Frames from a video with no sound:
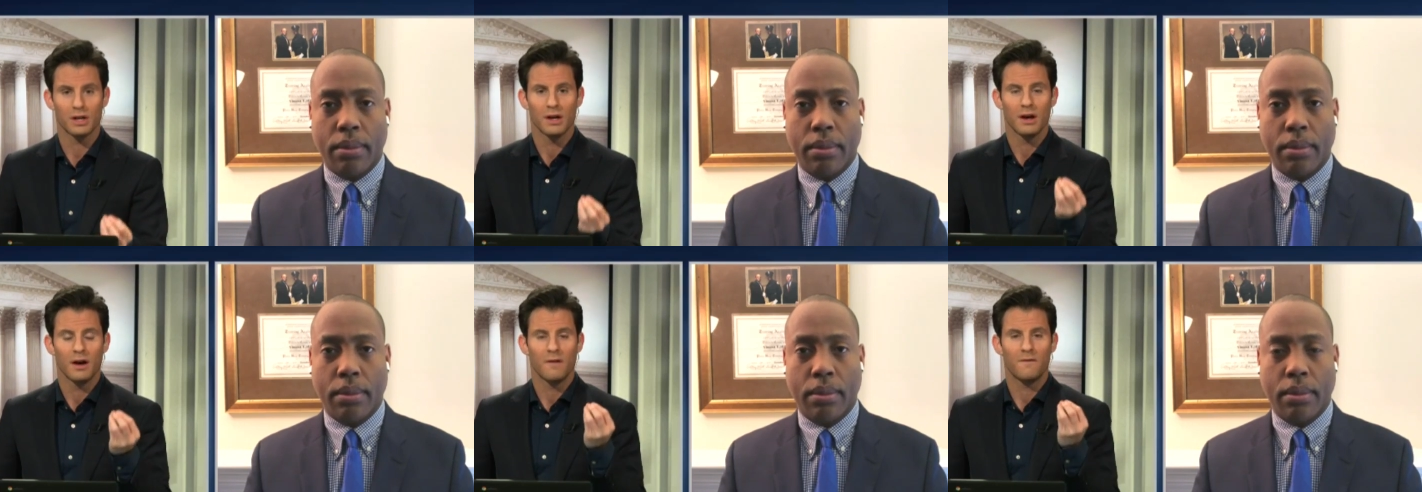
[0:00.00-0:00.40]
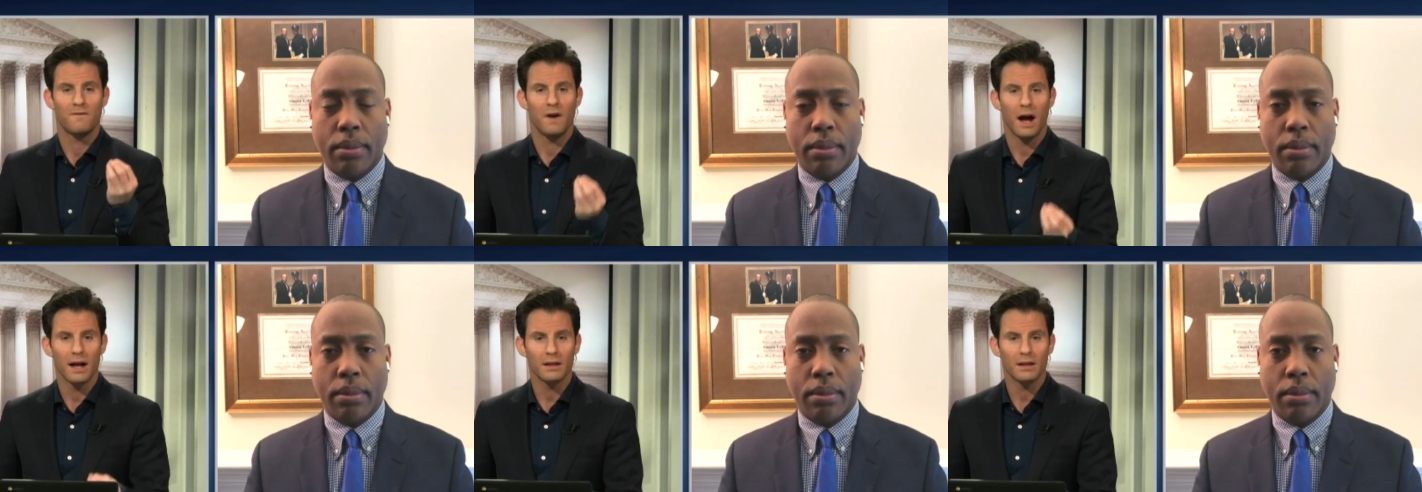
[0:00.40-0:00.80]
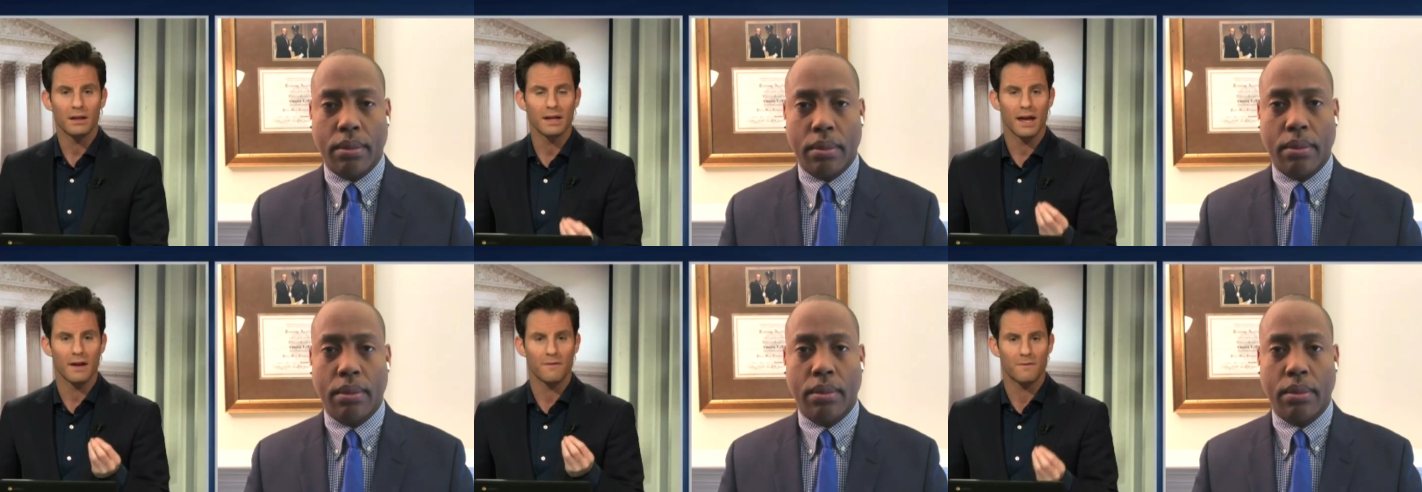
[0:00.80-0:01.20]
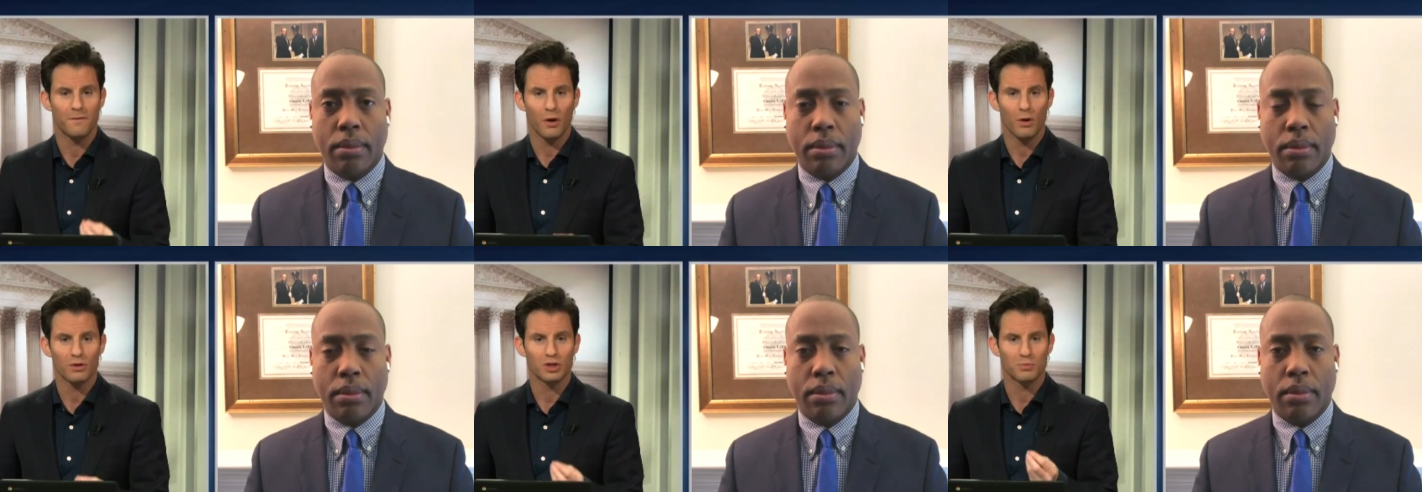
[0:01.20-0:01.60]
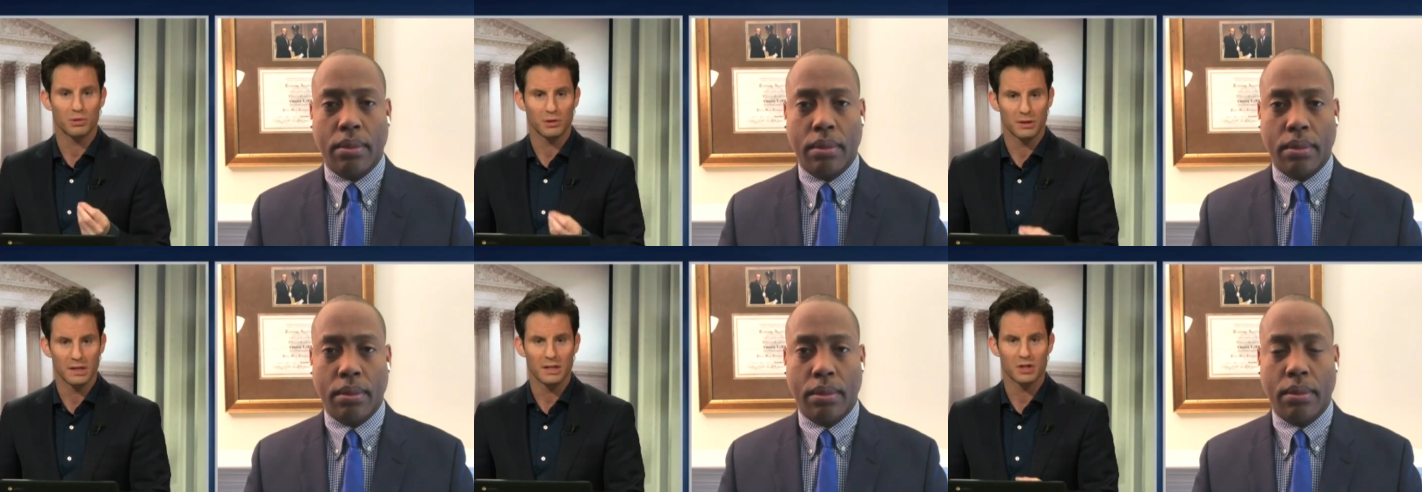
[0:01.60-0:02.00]
Speaker 1: filing a false
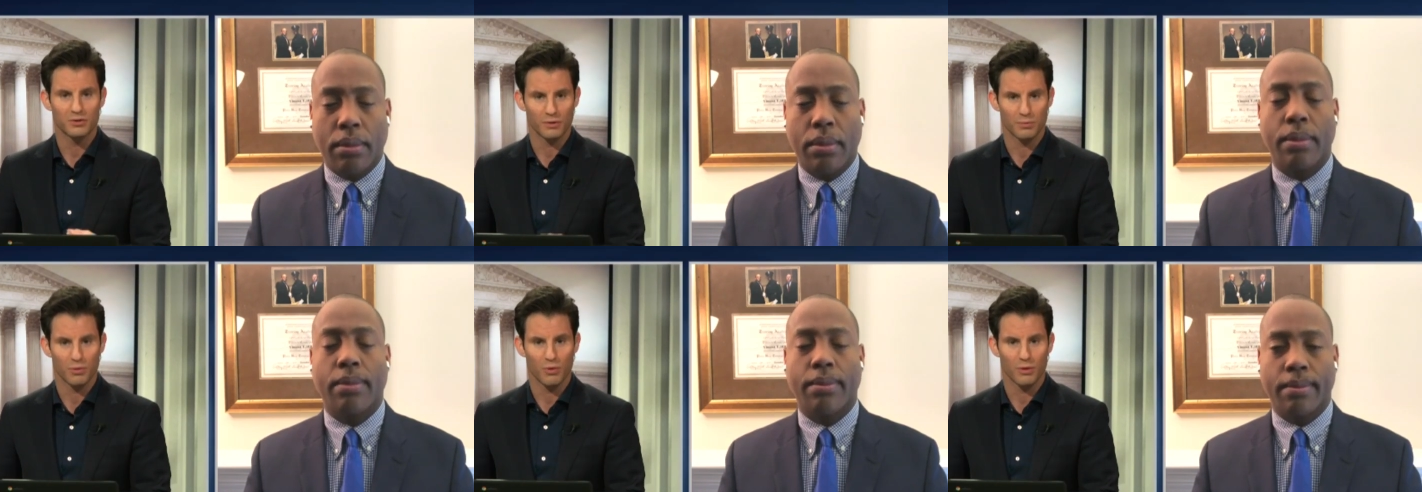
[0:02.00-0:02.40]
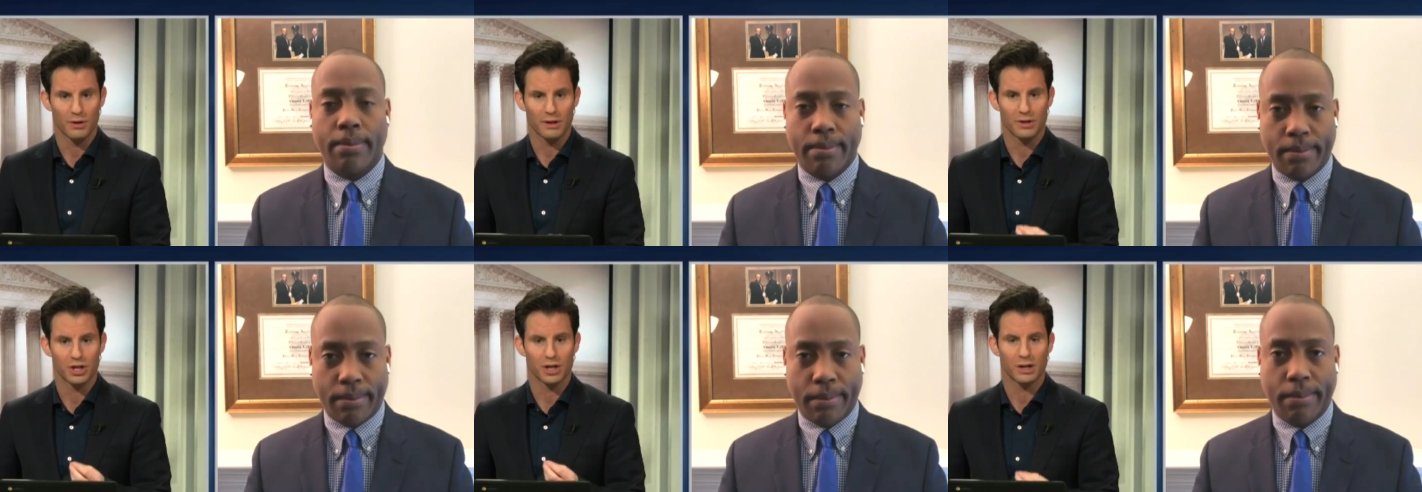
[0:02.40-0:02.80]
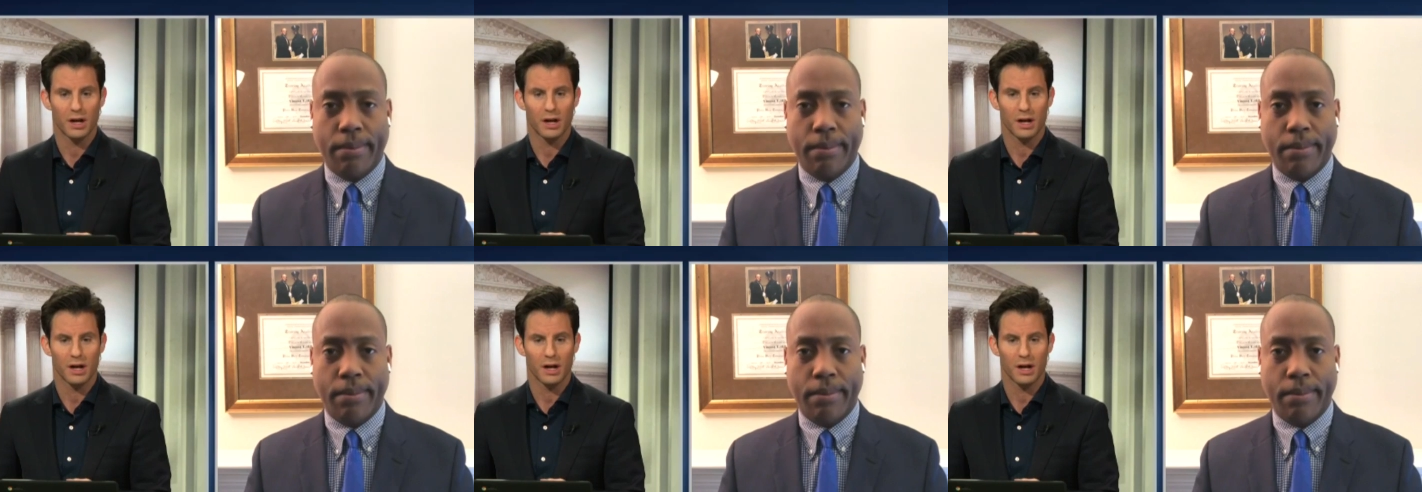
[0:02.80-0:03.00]
police report in Chicago,